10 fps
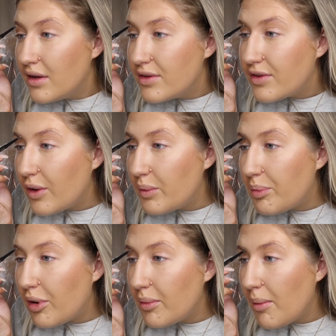So
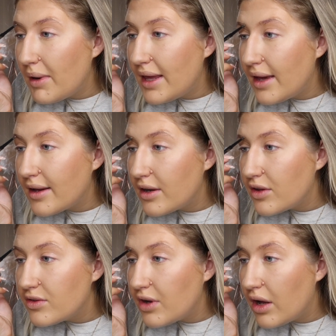we're probably
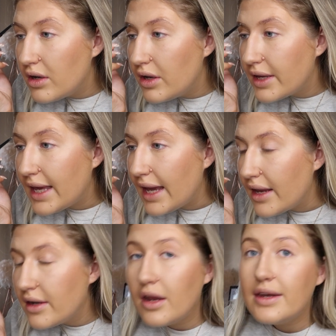gonna start
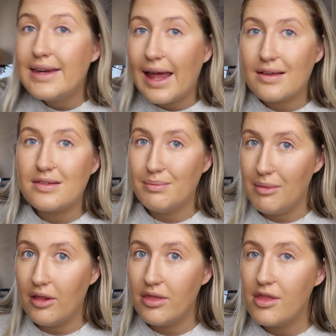looking next
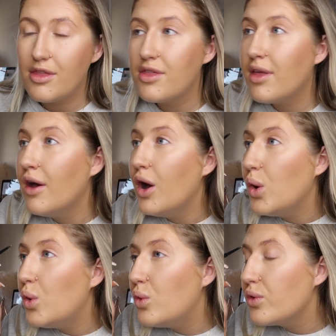month
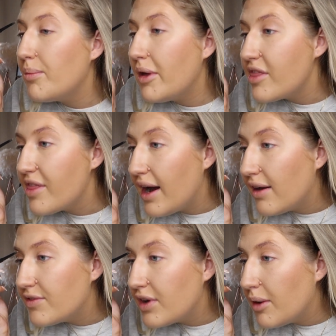or the month
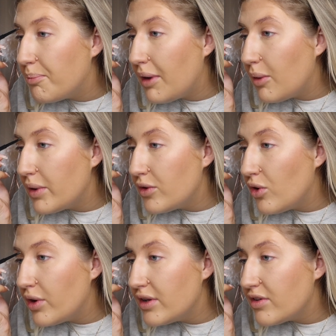after, but we're
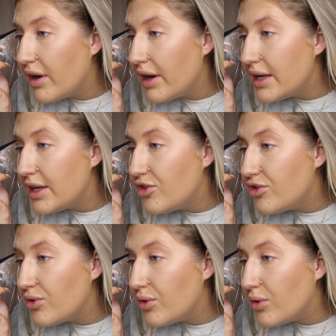not entirely
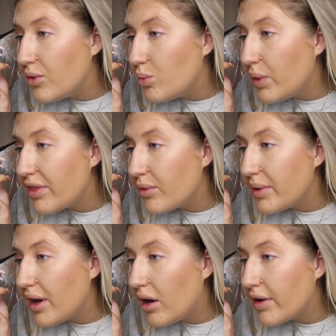sure whether
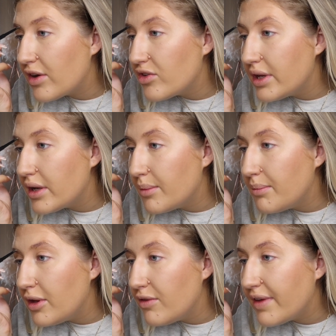we are actually gonna
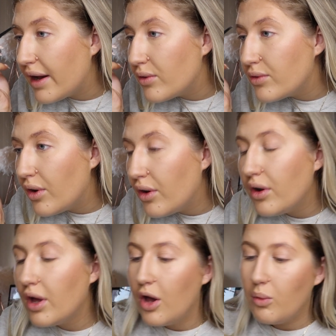move yet or
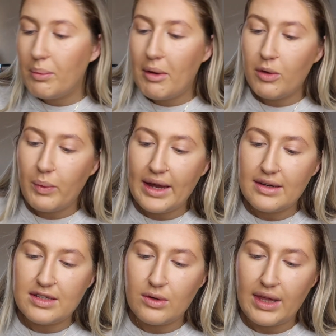not. We might wait
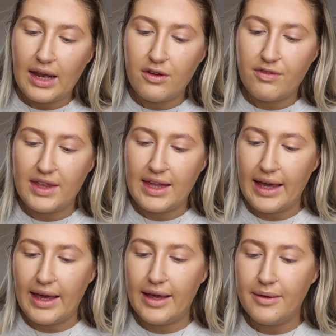until the end of the
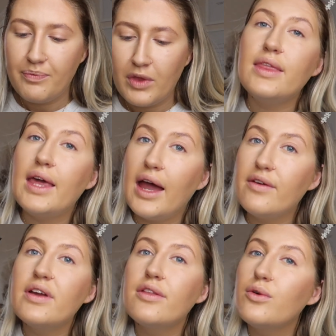year. In the
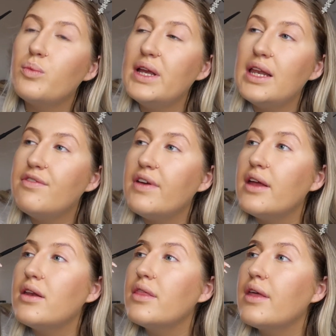area that we live
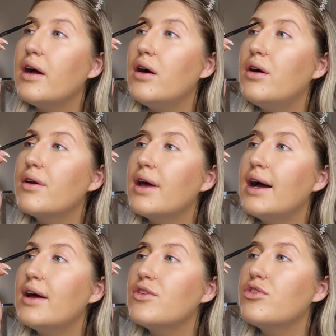in, there aren't
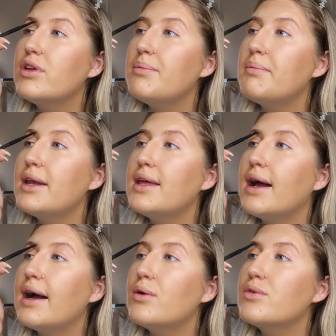actually many
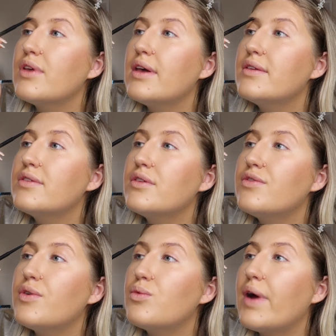houses
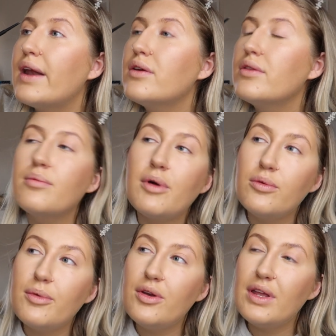for rent at the
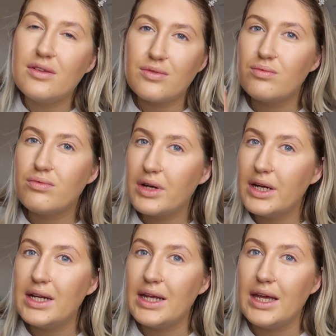moment. It's
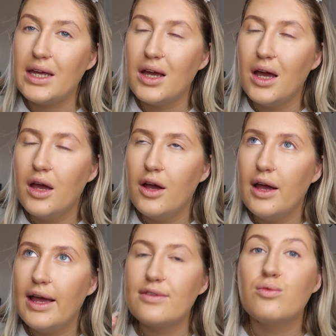
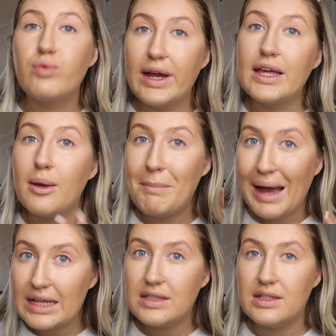a really
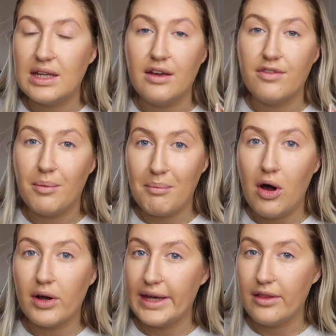competitive
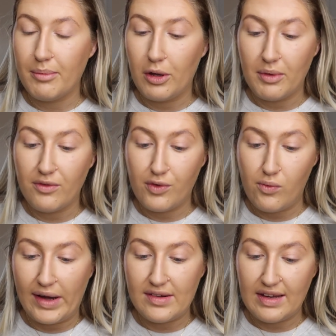market at the moment for
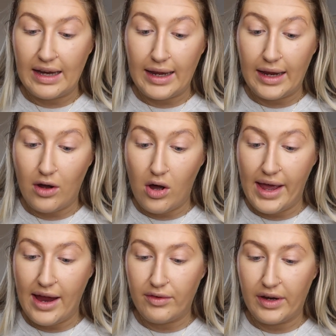renting in our
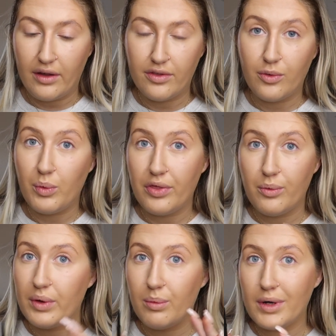area, the one that
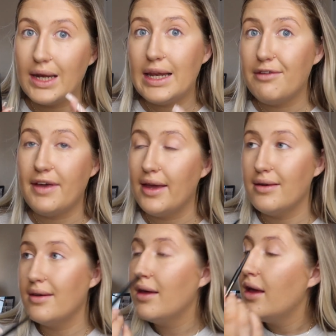we wanna live in.